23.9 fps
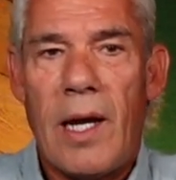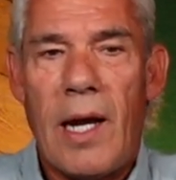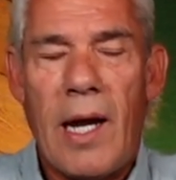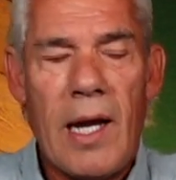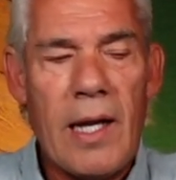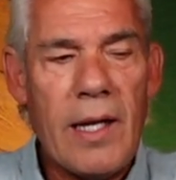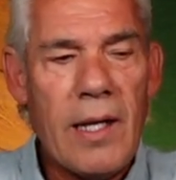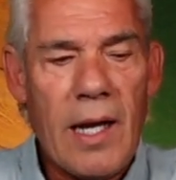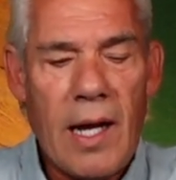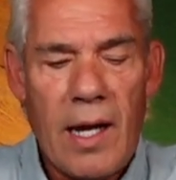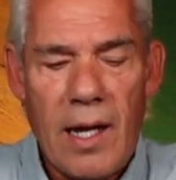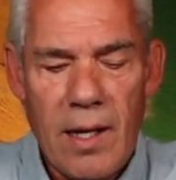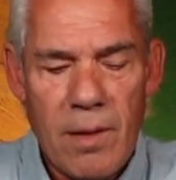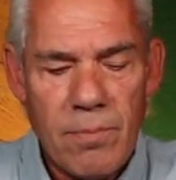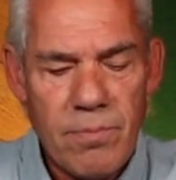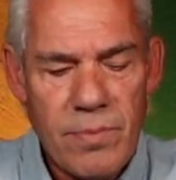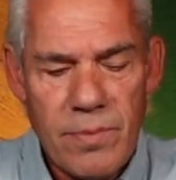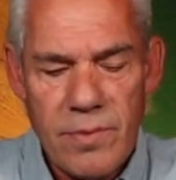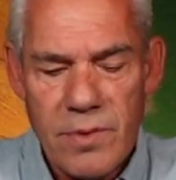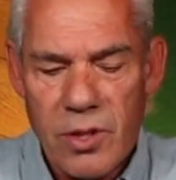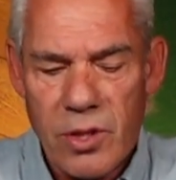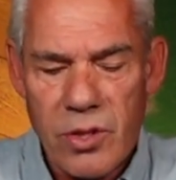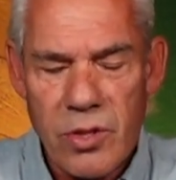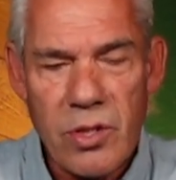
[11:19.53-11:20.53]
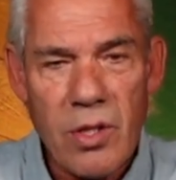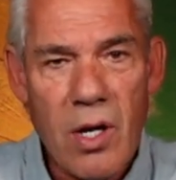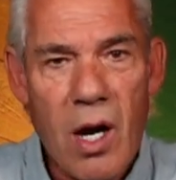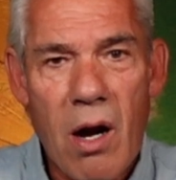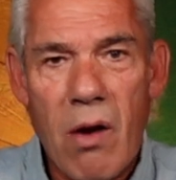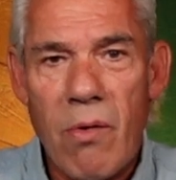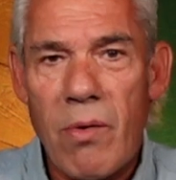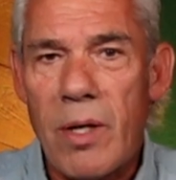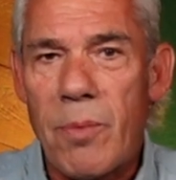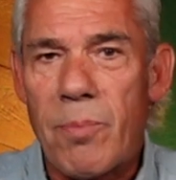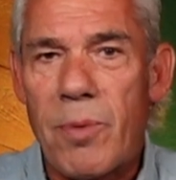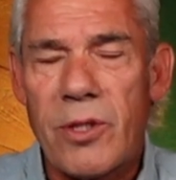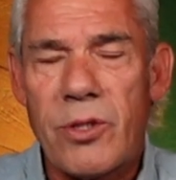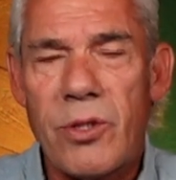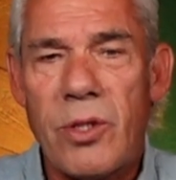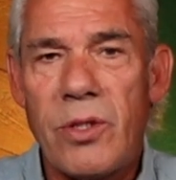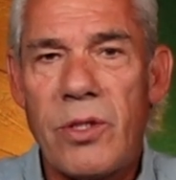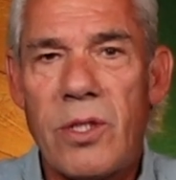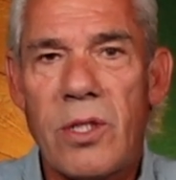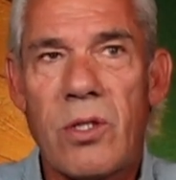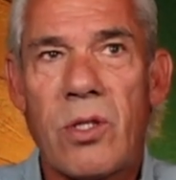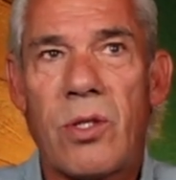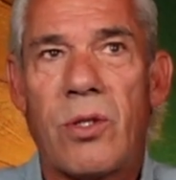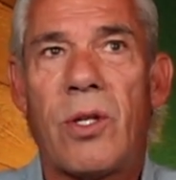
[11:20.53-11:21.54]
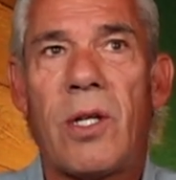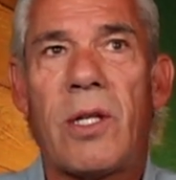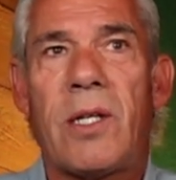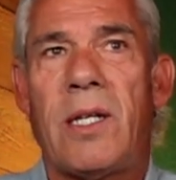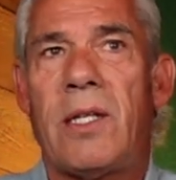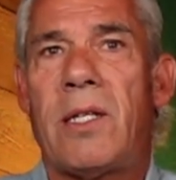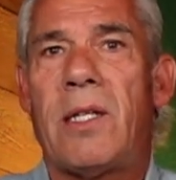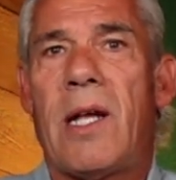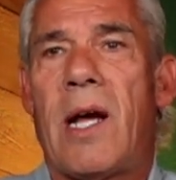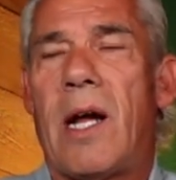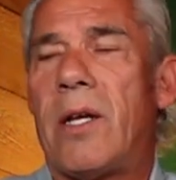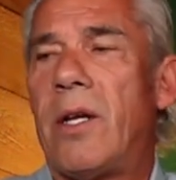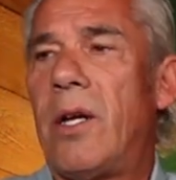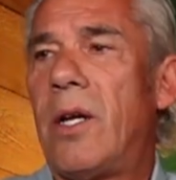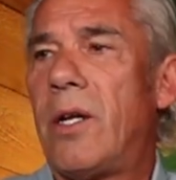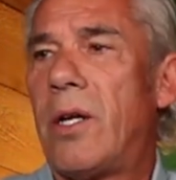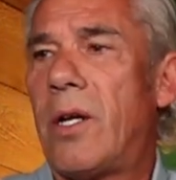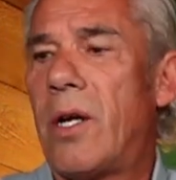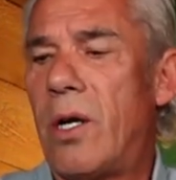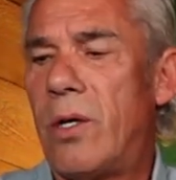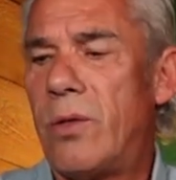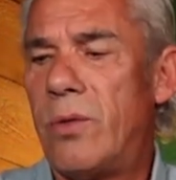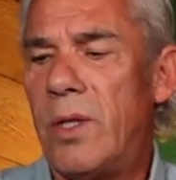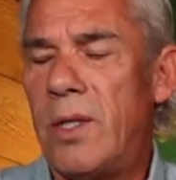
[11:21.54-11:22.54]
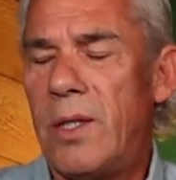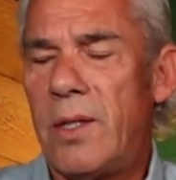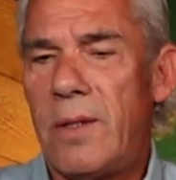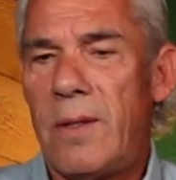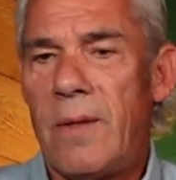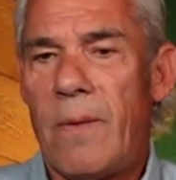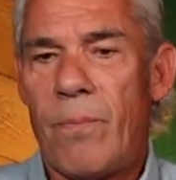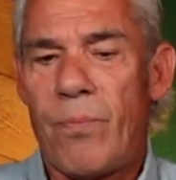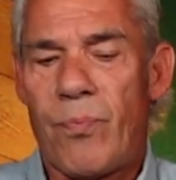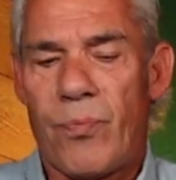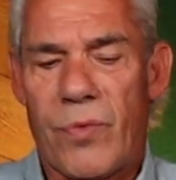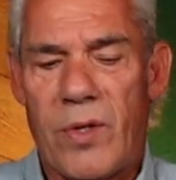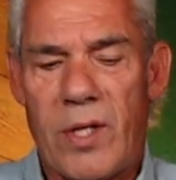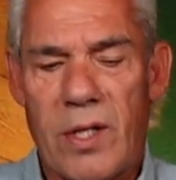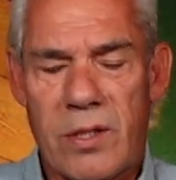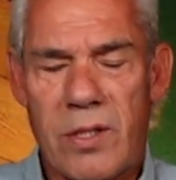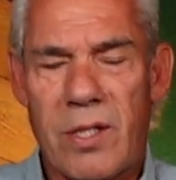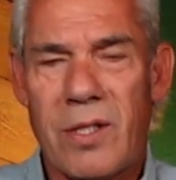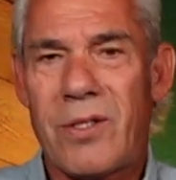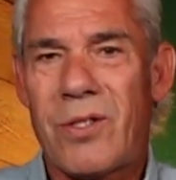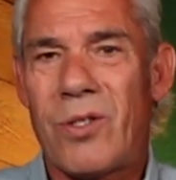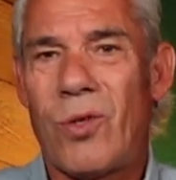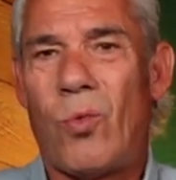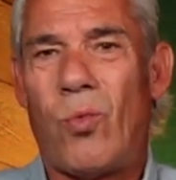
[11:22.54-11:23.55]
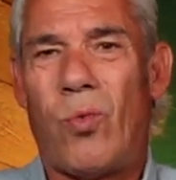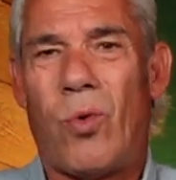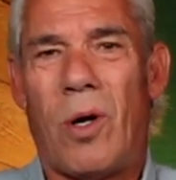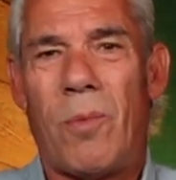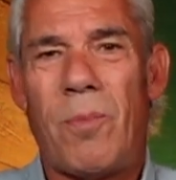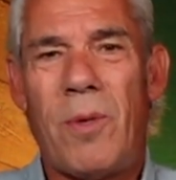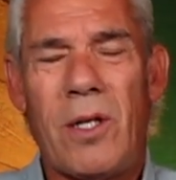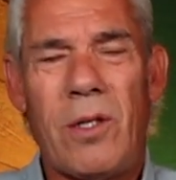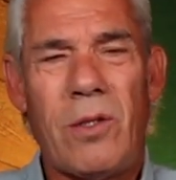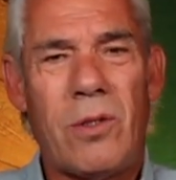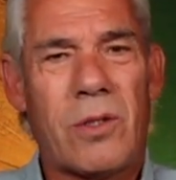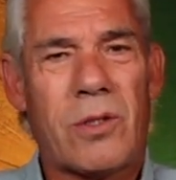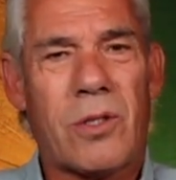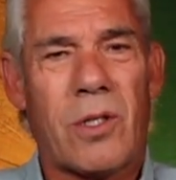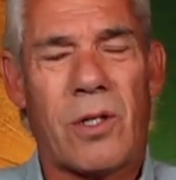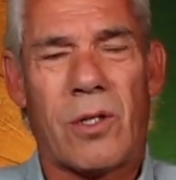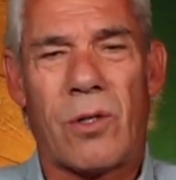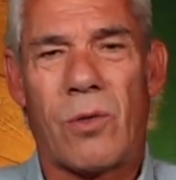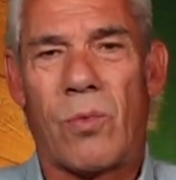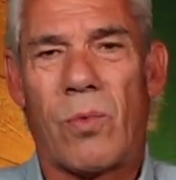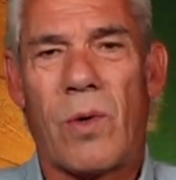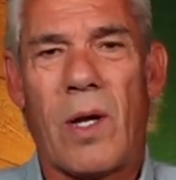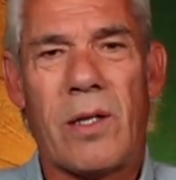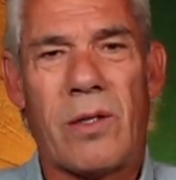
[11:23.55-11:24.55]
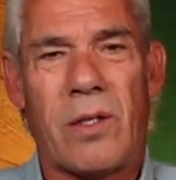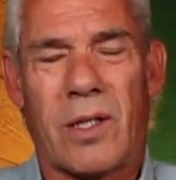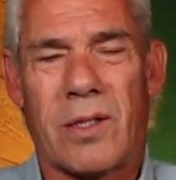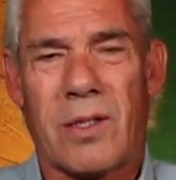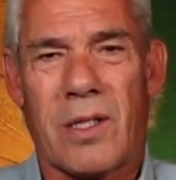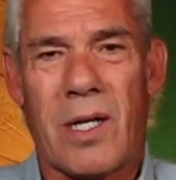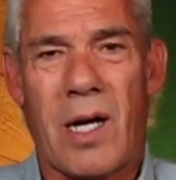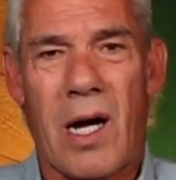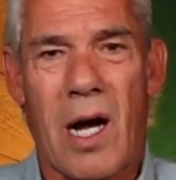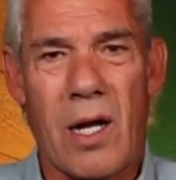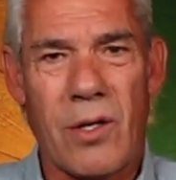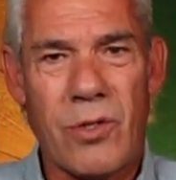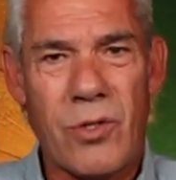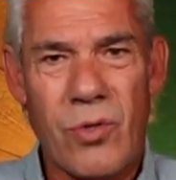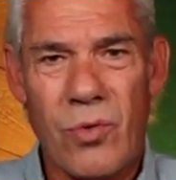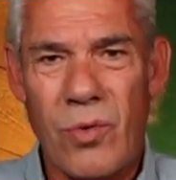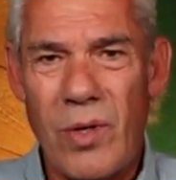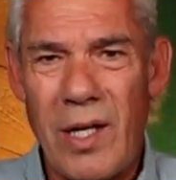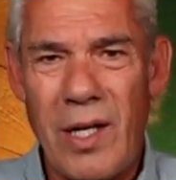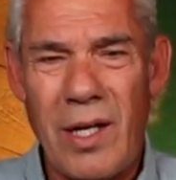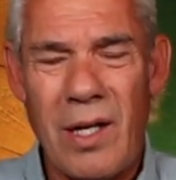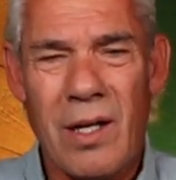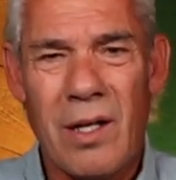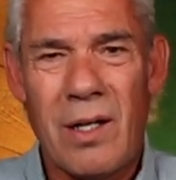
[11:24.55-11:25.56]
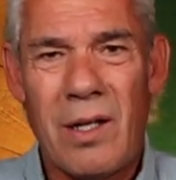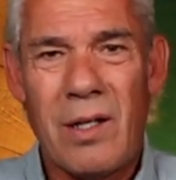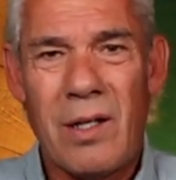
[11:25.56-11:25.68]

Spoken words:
And I'm sorry, but you just look at that and you go, this is the woman who's going to run the country?